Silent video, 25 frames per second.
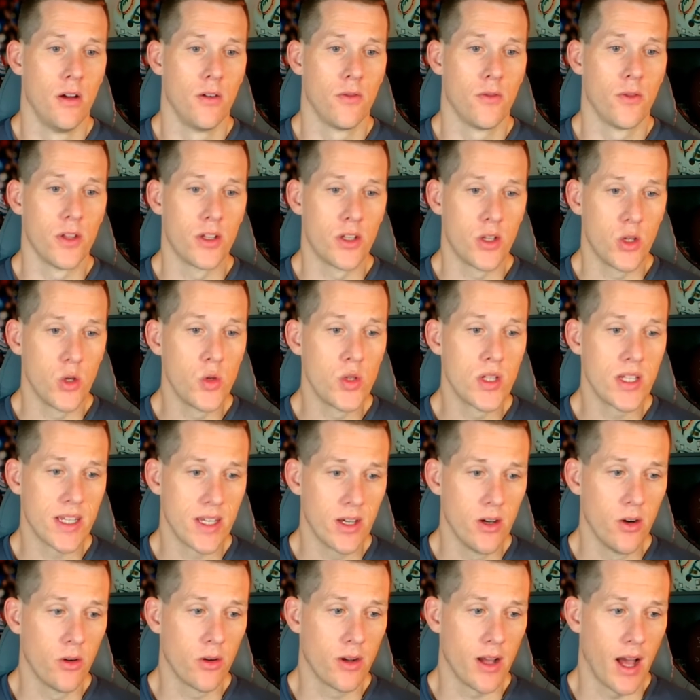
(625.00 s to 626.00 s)
For the two
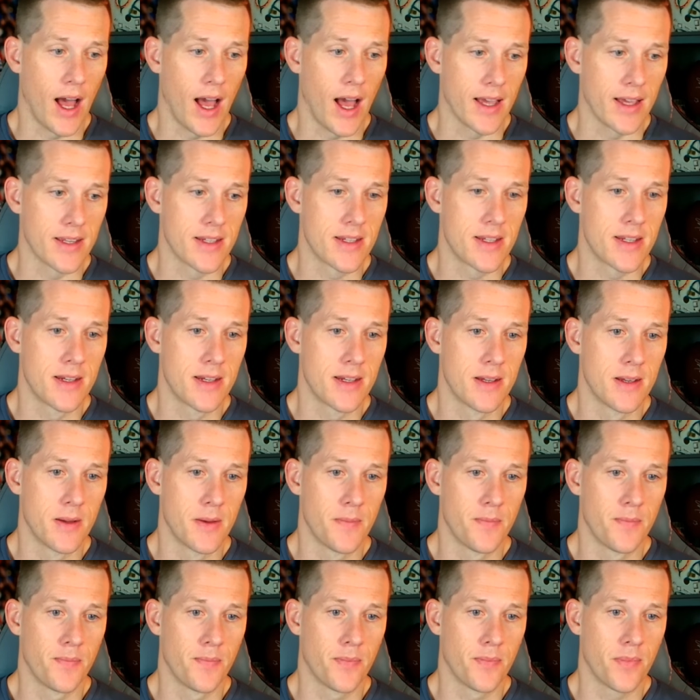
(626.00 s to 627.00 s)
skill guys,
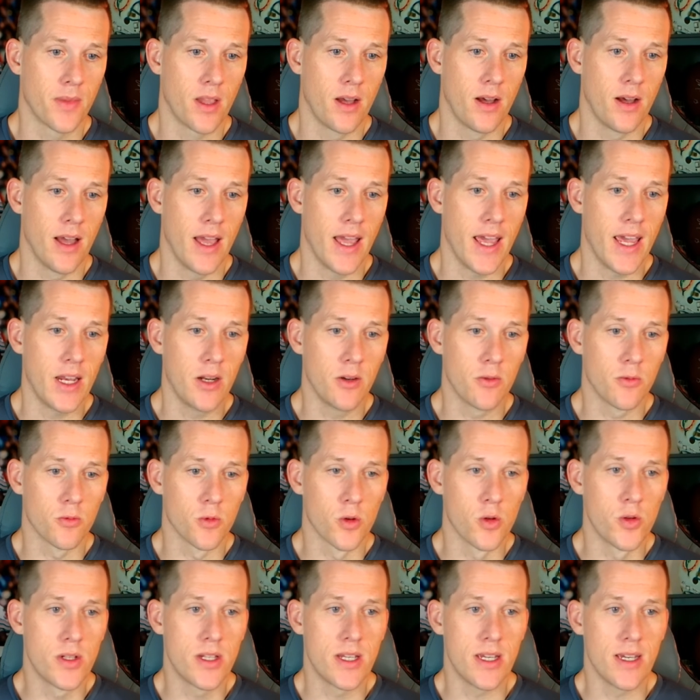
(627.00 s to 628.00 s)
Hayden
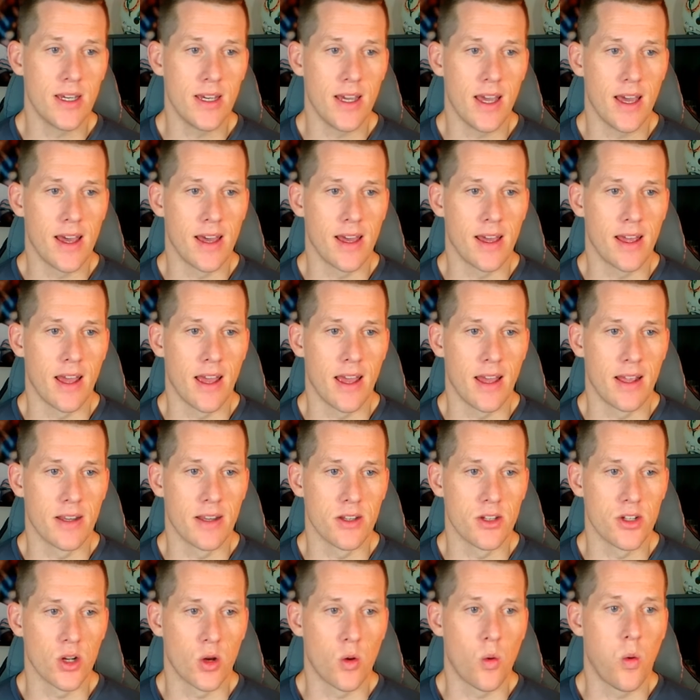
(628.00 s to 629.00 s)
Rusi
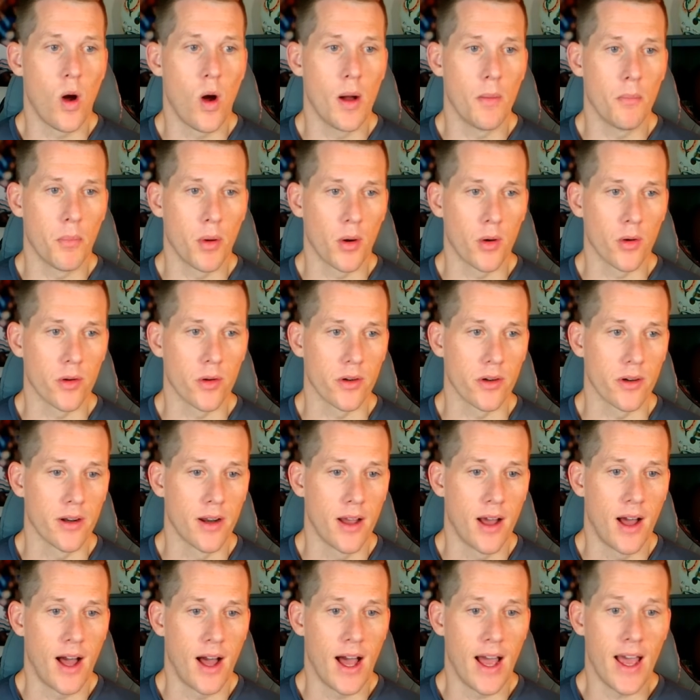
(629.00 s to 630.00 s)
and Jaquan Burton,
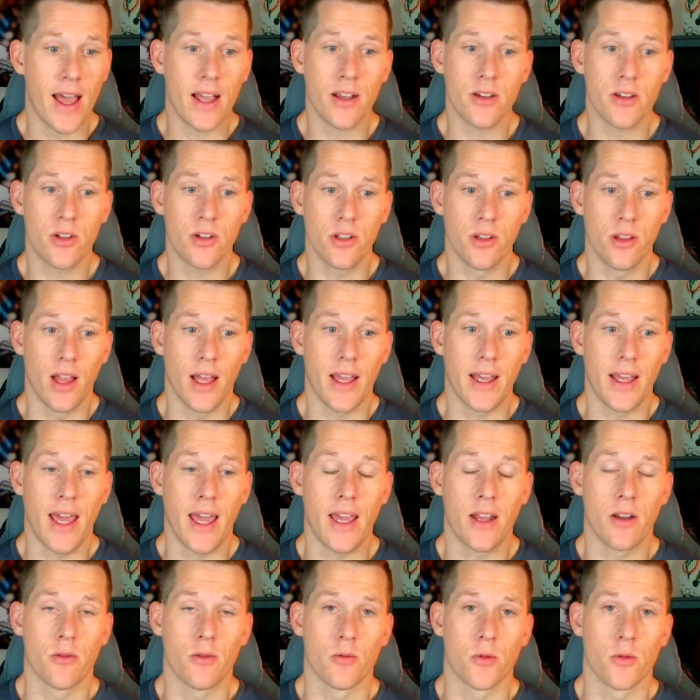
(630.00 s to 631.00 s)
I actually like
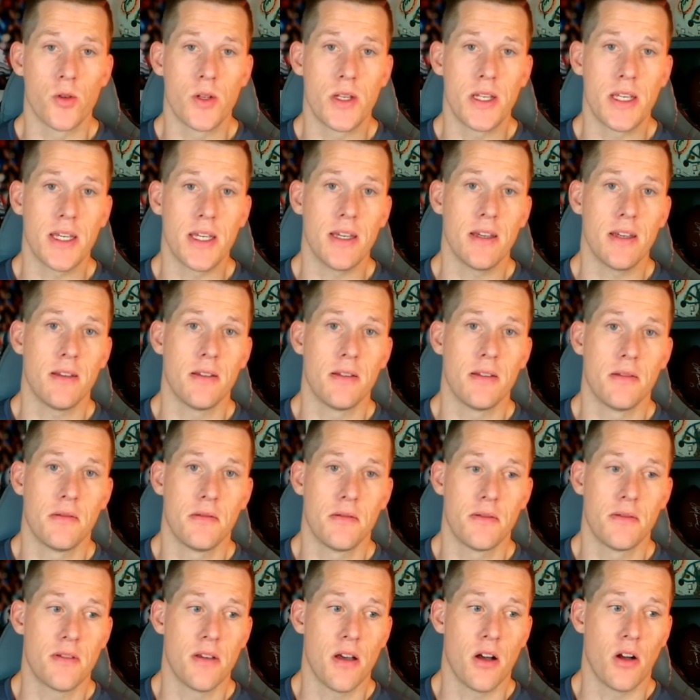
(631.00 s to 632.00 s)
Hayden Rusi
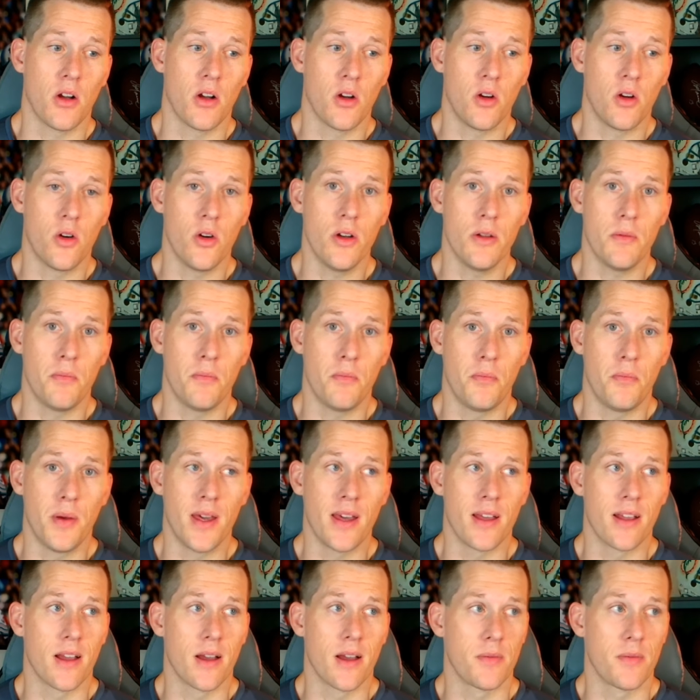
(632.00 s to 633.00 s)
a good
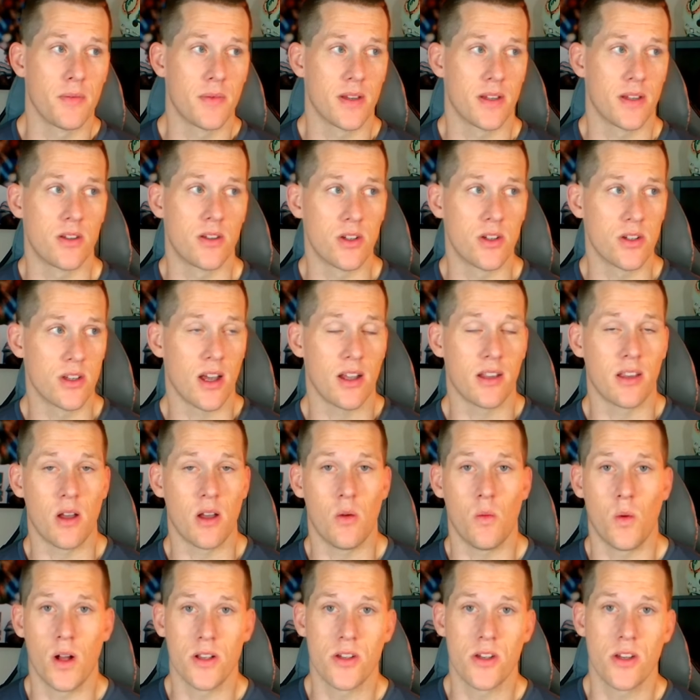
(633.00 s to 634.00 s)
bit. I just got done
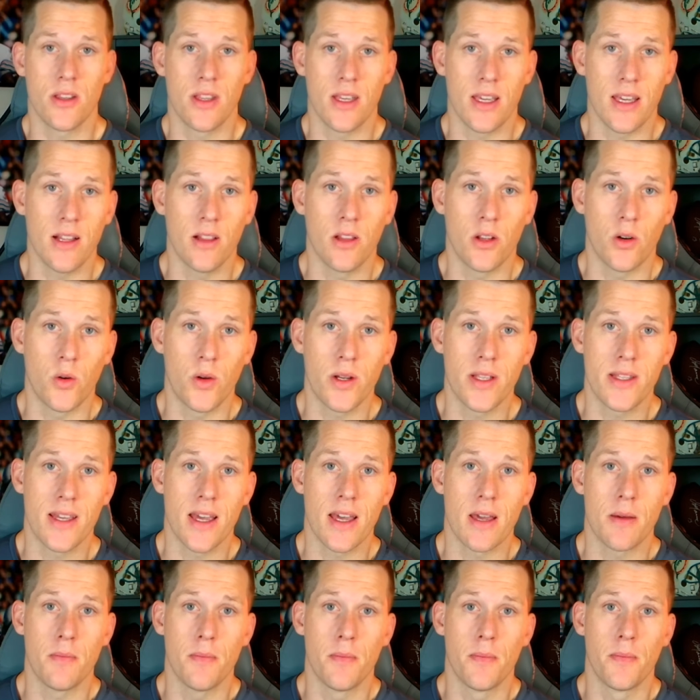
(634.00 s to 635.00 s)
watching the Illinois
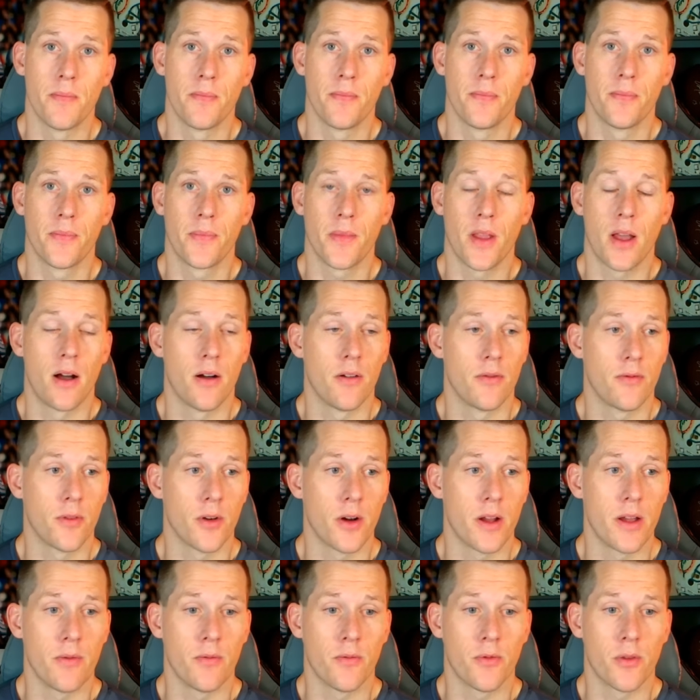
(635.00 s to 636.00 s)
tape for
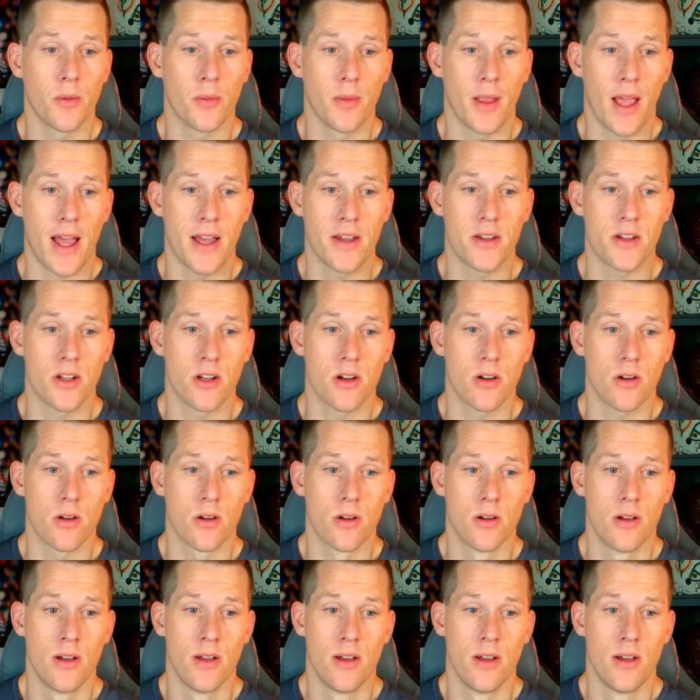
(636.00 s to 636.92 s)
him from last year.